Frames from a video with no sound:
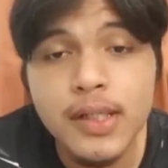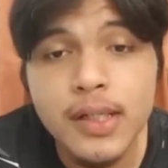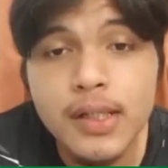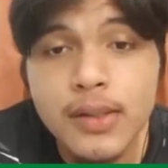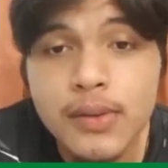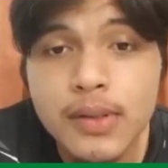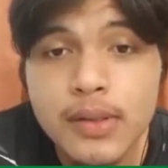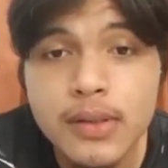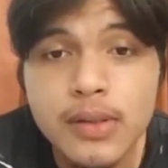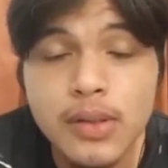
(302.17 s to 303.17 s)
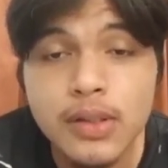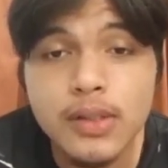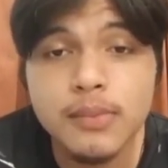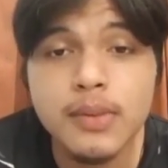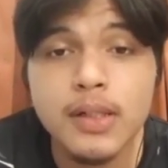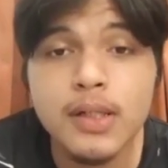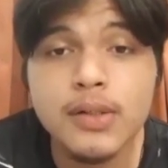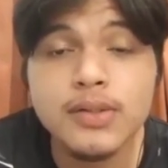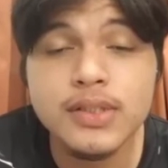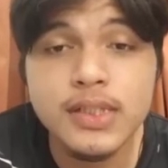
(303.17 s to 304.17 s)
I will talk about
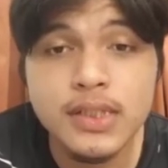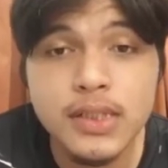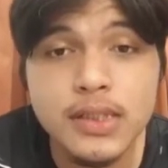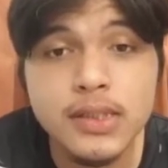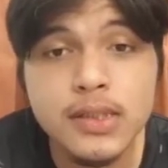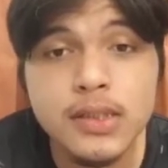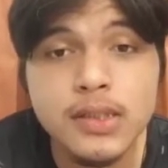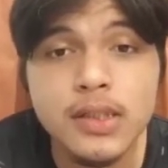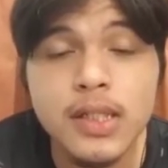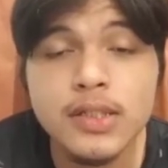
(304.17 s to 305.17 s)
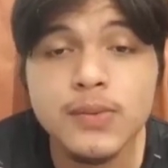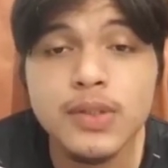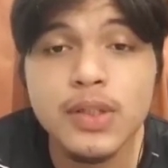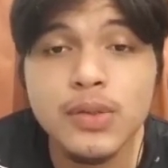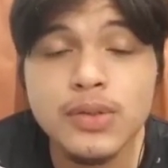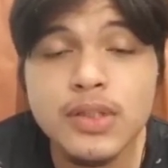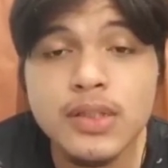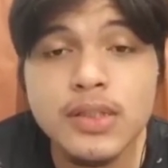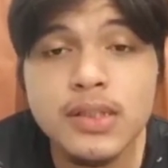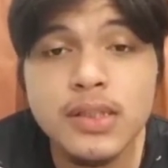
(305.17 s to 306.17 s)
scissors. As we know,
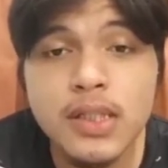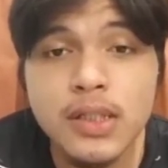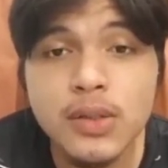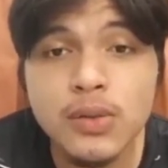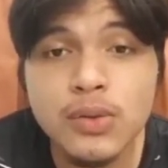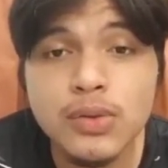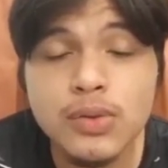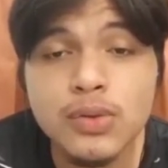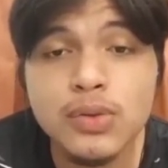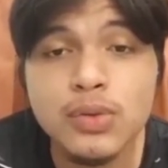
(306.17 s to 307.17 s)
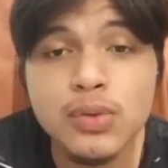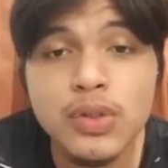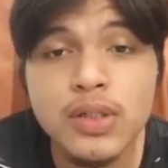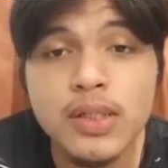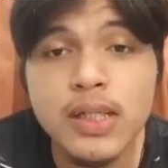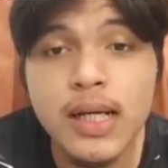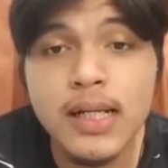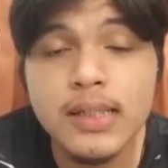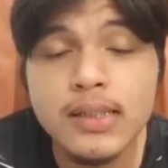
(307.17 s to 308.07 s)
scissors are used to cut